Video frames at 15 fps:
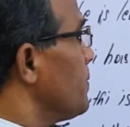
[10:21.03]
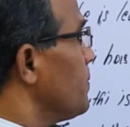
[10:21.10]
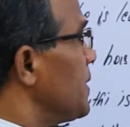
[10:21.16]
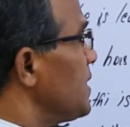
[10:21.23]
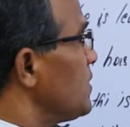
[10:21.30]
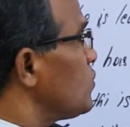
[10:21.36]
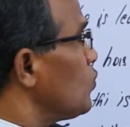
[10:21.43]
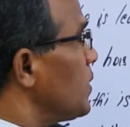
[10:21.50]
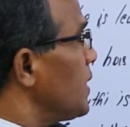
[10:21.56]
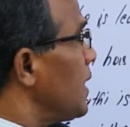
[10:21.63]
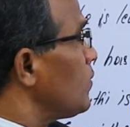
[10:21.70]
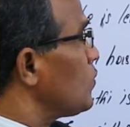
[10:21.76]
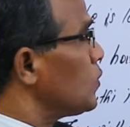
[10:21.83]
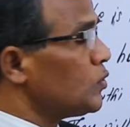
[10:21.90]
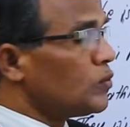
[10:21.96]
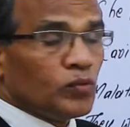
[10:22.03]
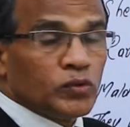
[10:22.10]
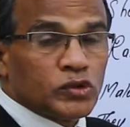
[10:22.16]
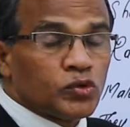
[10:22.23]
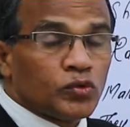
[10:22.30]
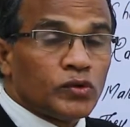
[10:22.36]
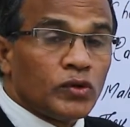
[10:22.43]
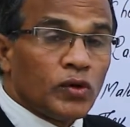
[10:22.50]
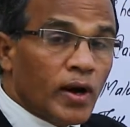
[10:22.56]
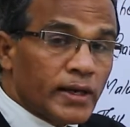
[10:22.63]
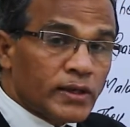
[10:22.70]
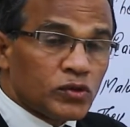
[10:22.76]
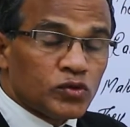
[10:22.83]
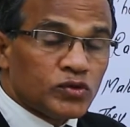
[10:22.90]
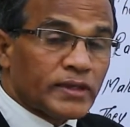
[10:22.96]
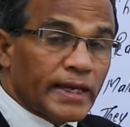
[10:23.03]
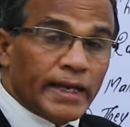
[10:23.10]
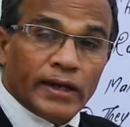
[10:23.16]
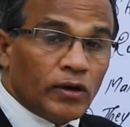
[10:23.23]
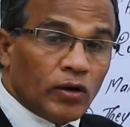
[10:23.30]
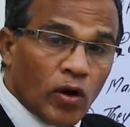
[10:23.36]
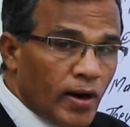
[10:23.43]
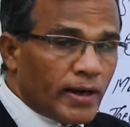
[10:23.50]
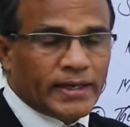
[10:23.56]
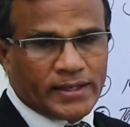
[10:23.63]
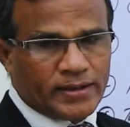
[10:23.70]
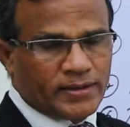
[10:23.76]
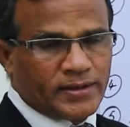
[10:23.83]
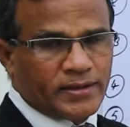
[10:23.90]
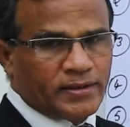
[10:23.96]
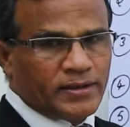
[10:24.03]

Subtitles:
means we should not use cannot.